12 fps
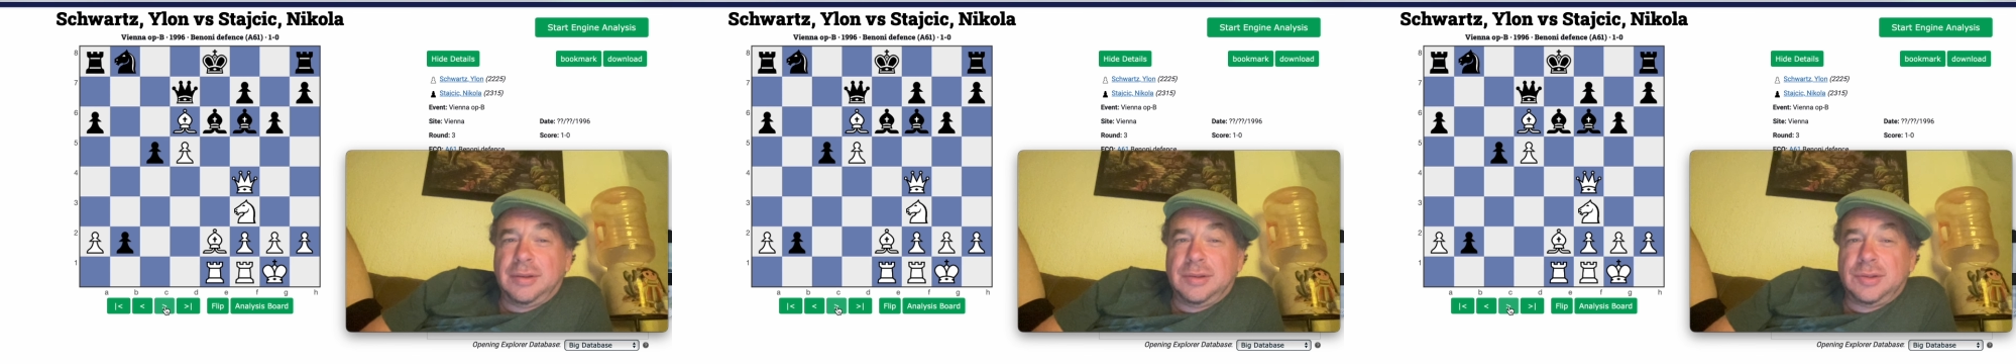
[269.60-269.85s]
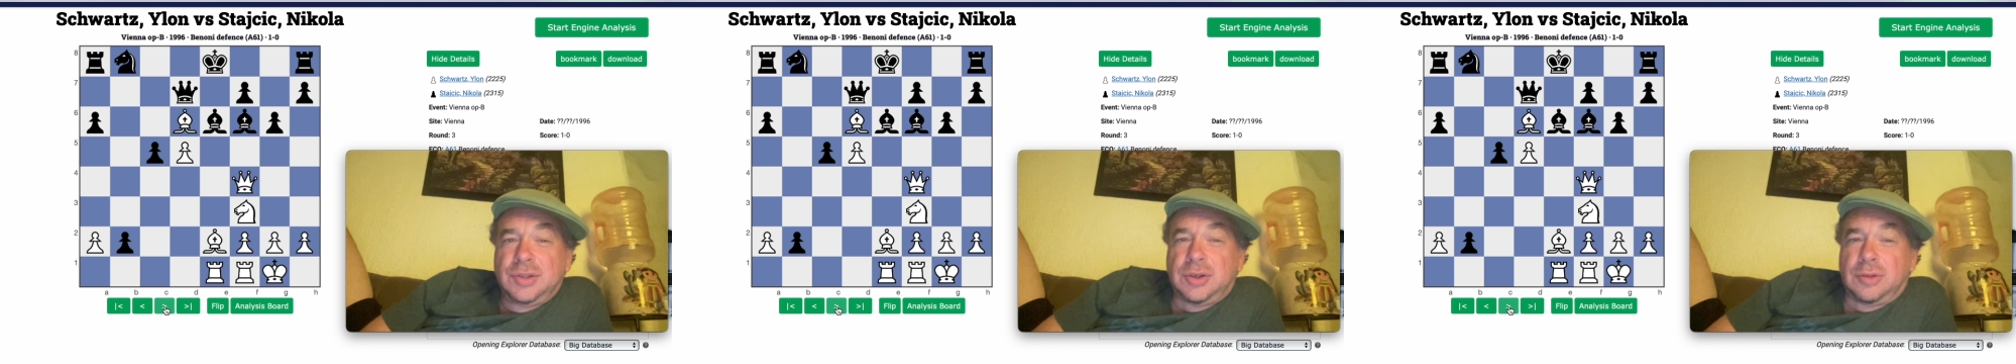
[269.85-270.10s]

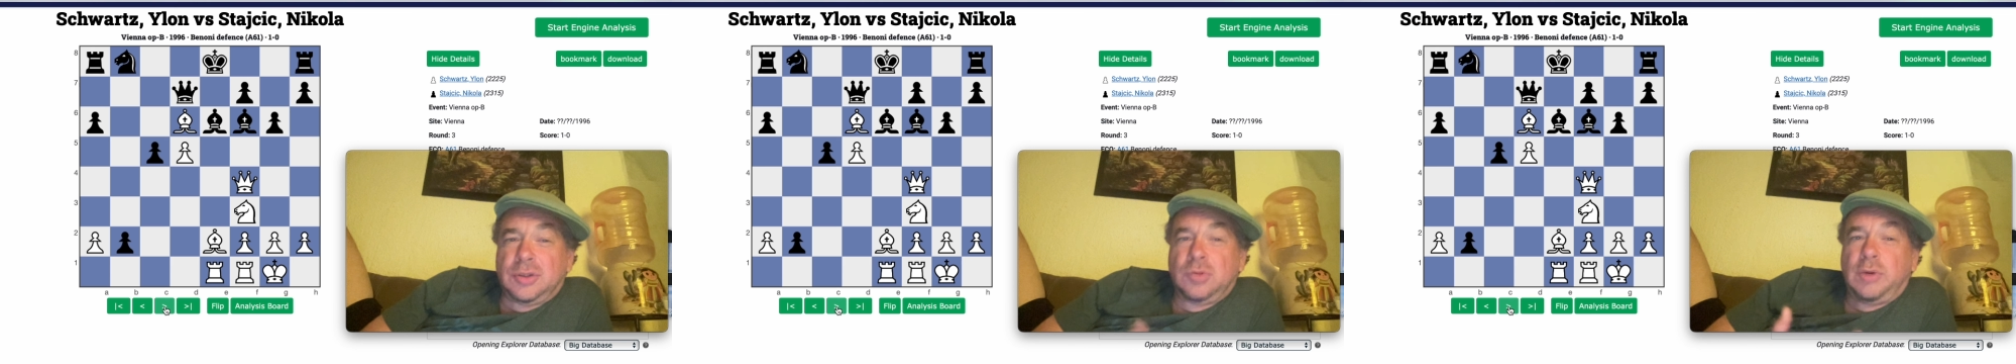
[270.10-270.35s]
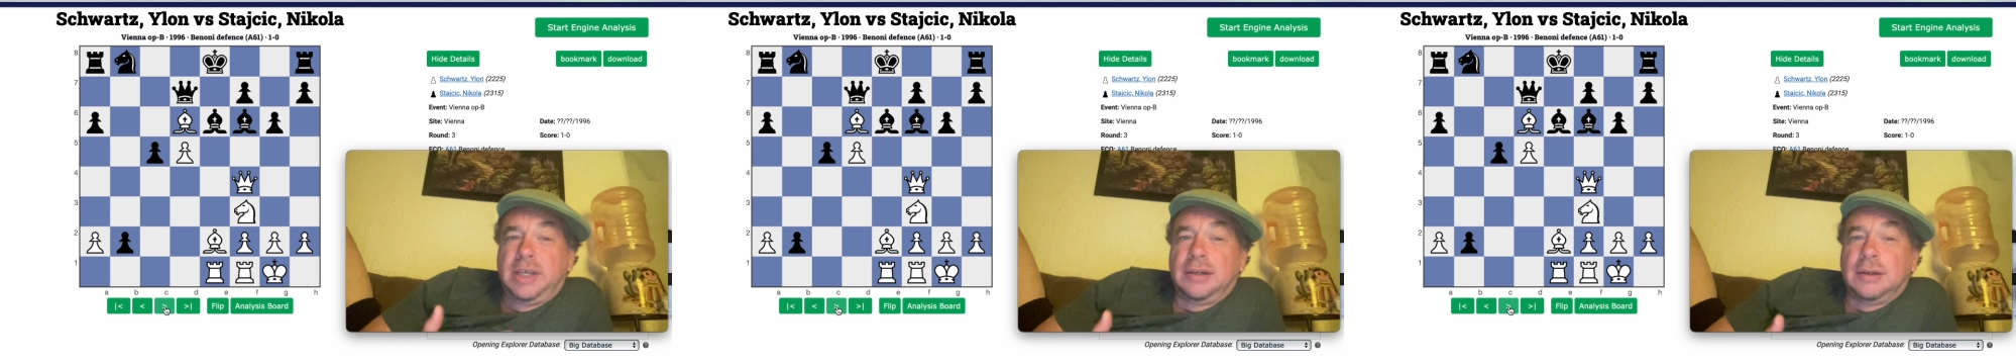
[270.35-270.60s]
So
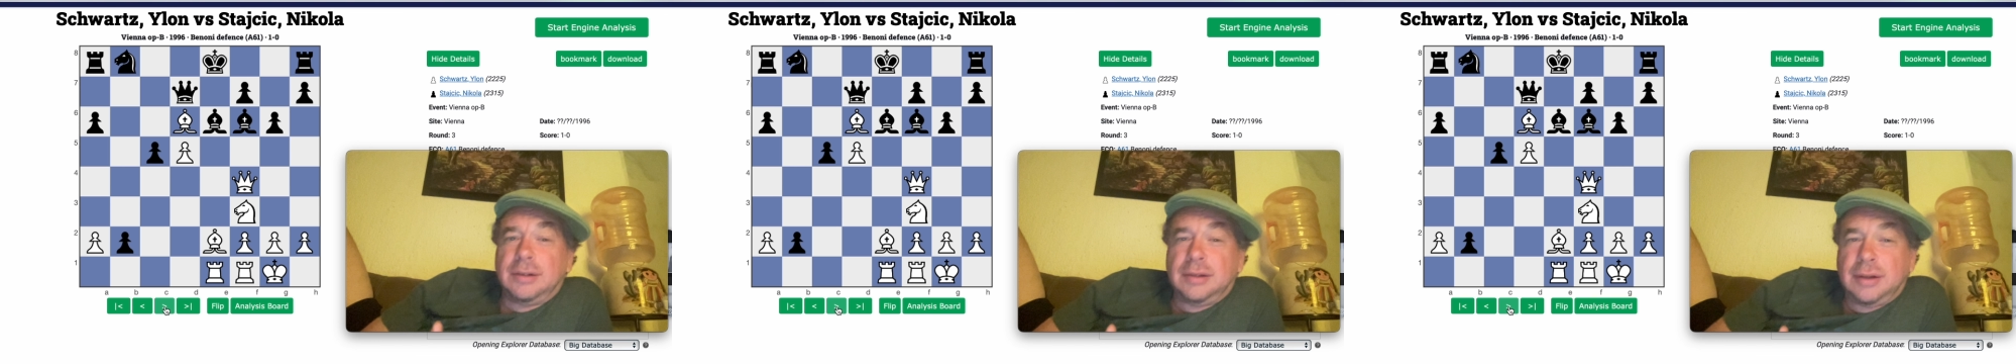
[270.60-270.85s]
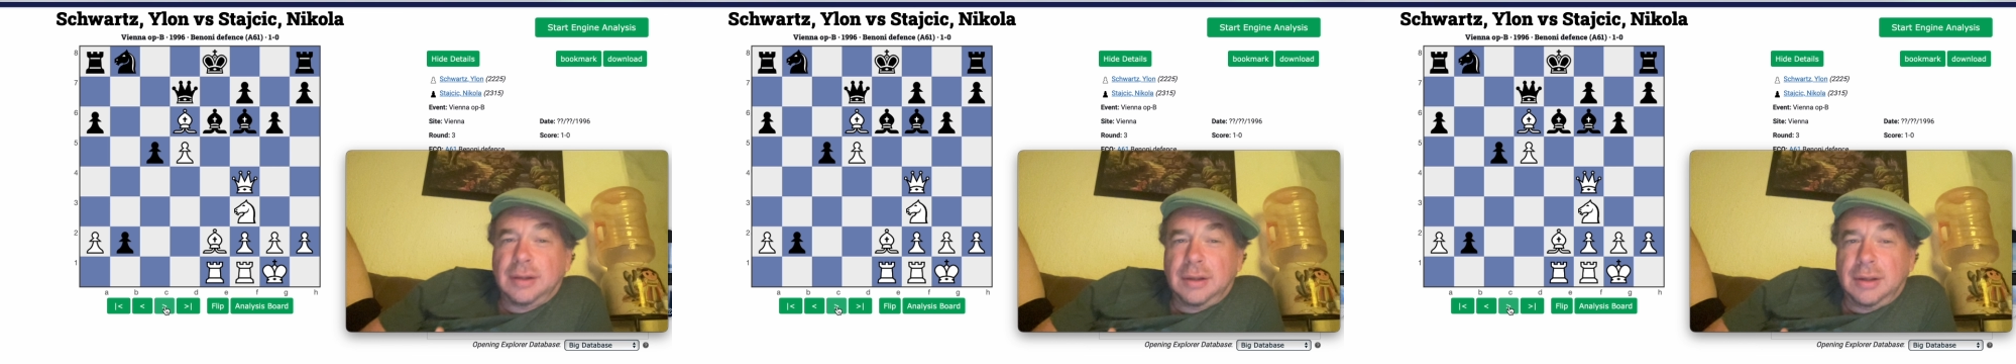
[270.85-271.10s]
sweet.
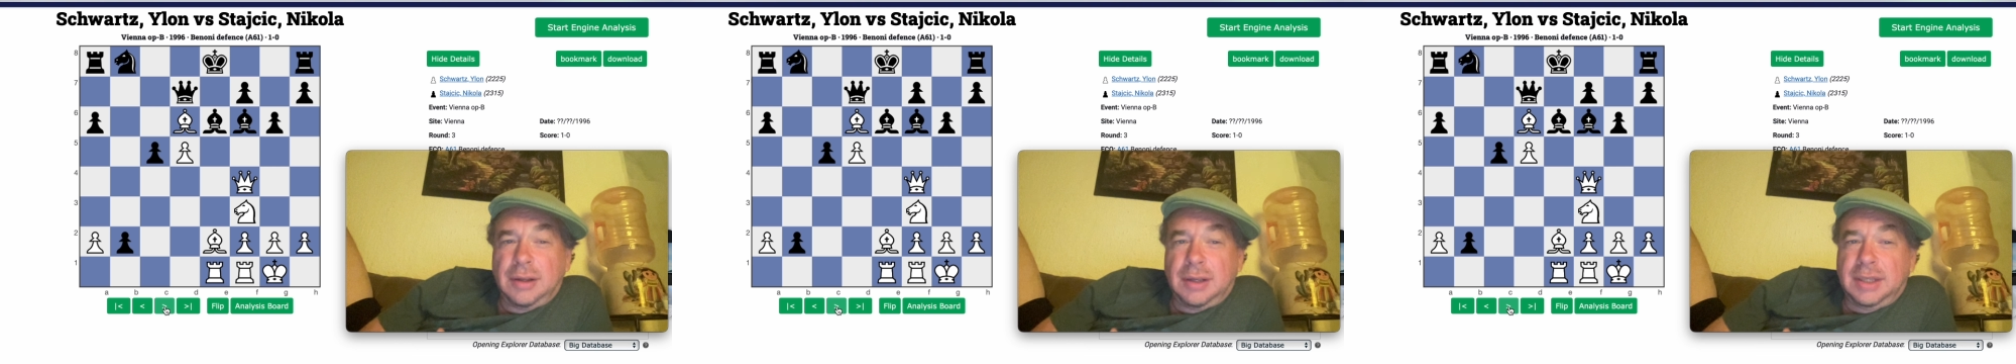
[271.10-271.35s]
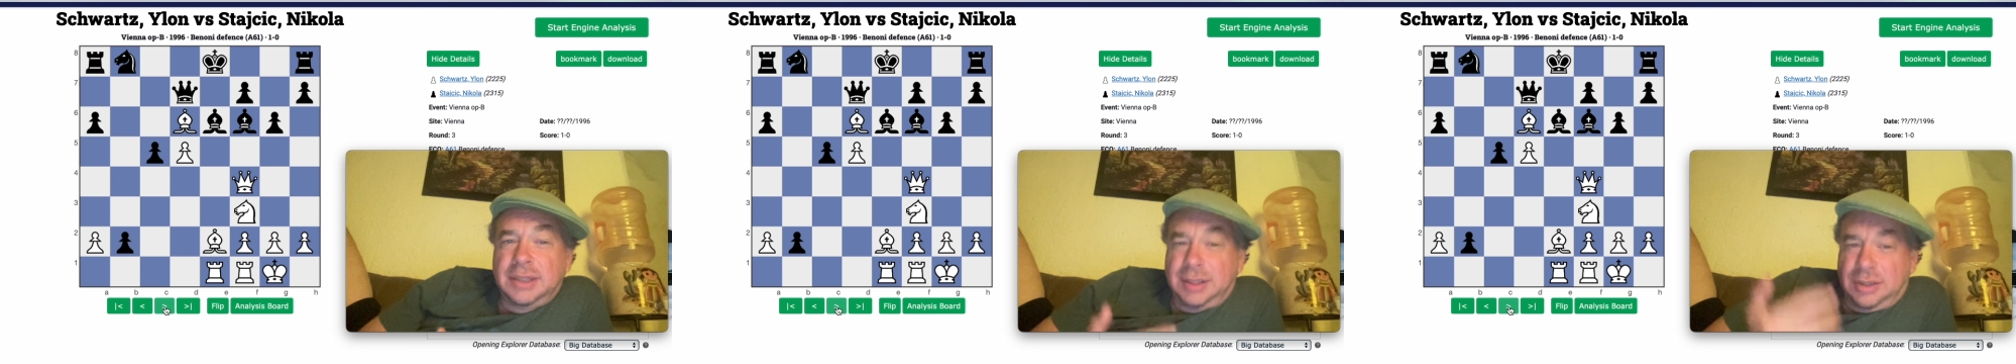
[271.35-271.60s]

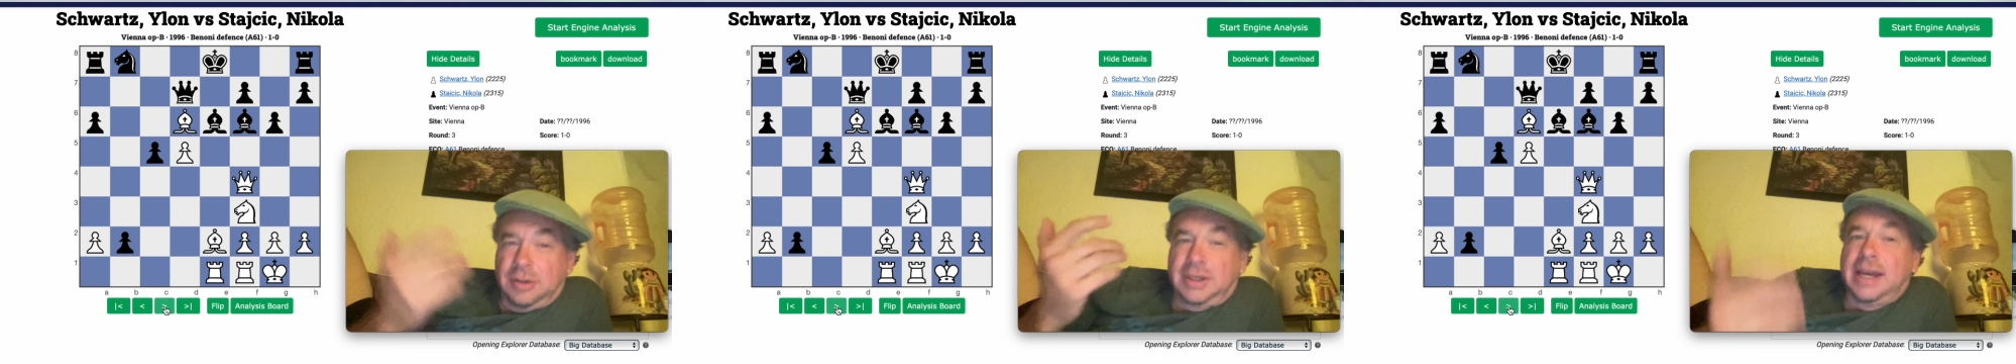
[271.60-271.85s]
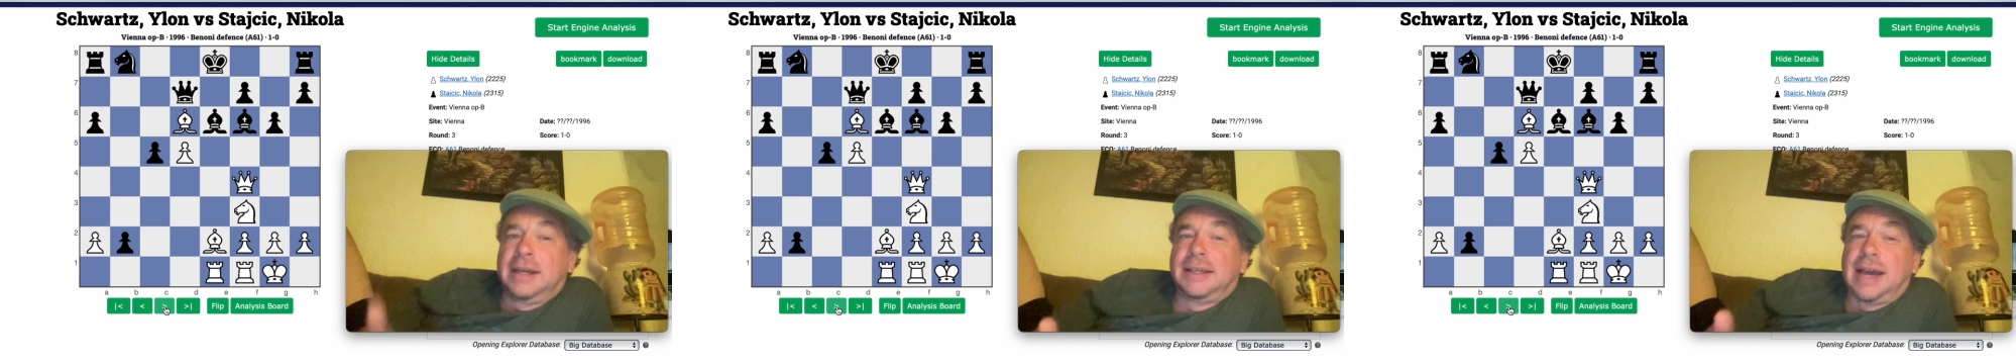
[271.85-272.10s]
He still
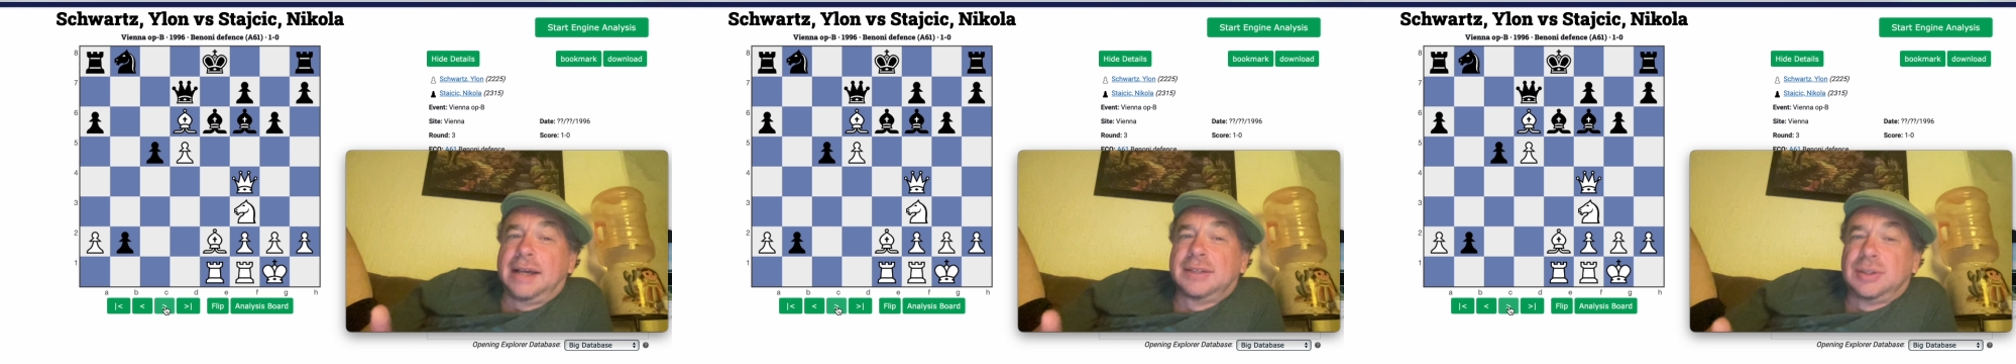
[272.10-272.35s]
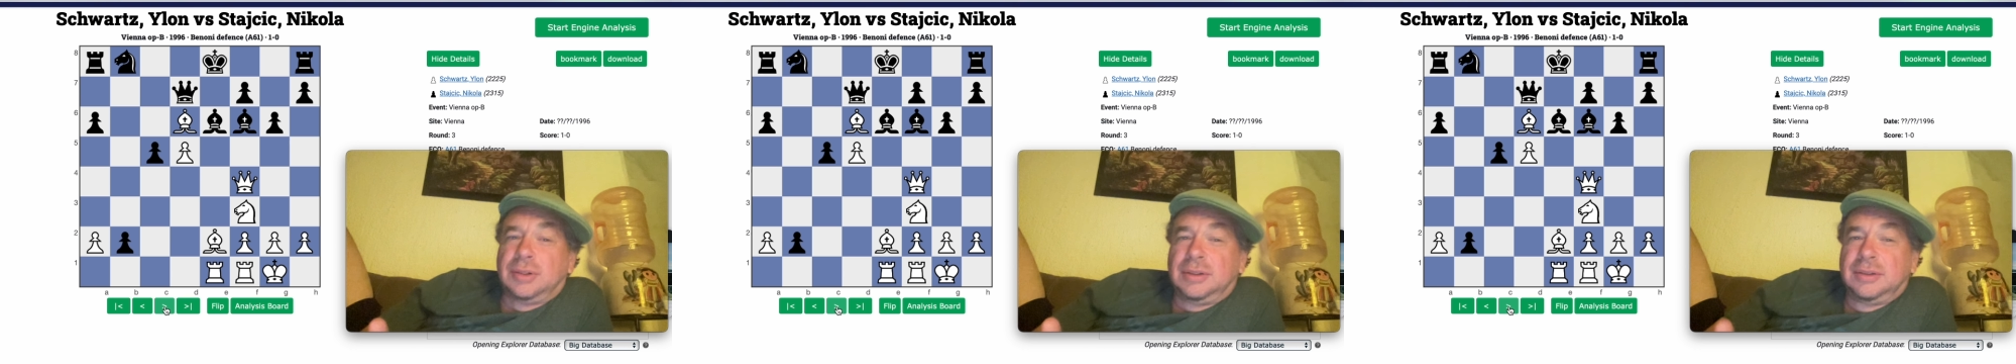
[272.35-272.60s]
can't
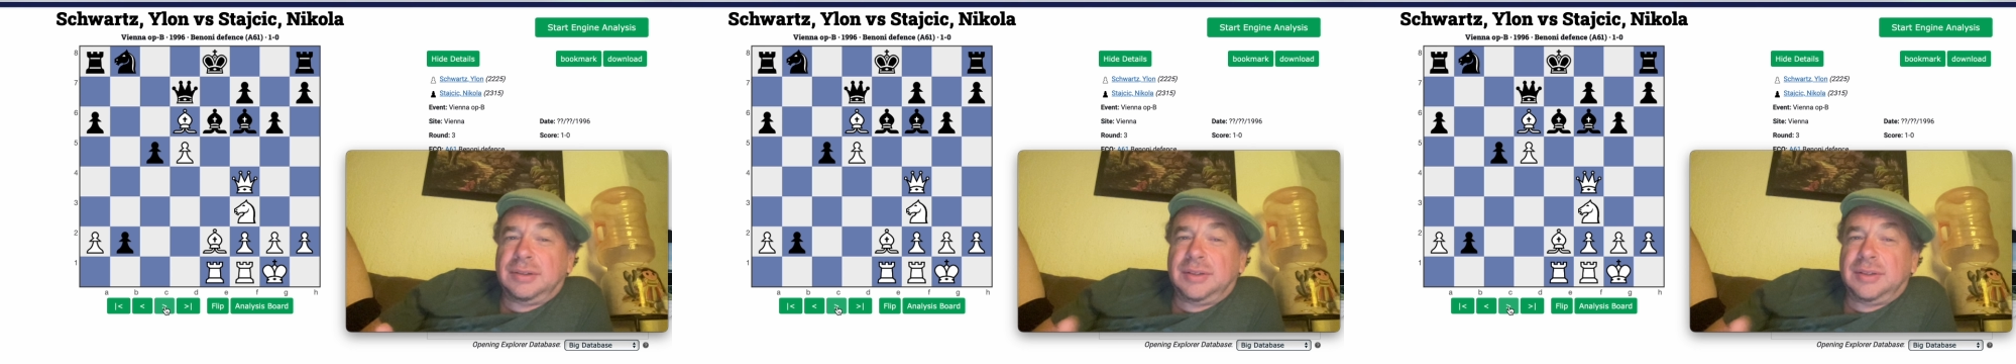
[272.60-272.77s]
castle.